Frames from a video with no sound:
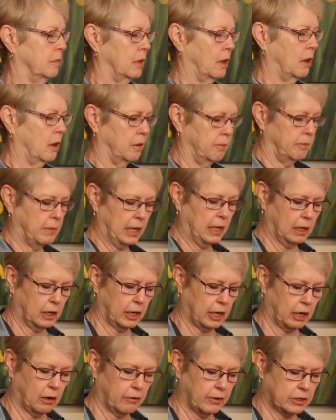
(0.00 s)
our main
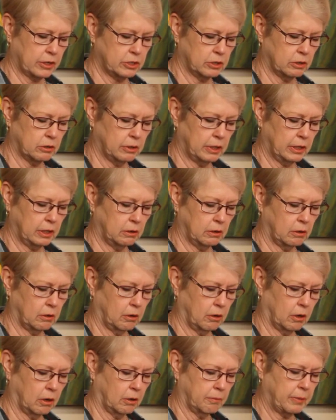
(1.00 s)
character in
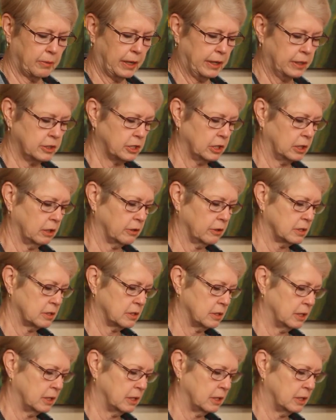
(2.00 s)
our painting, this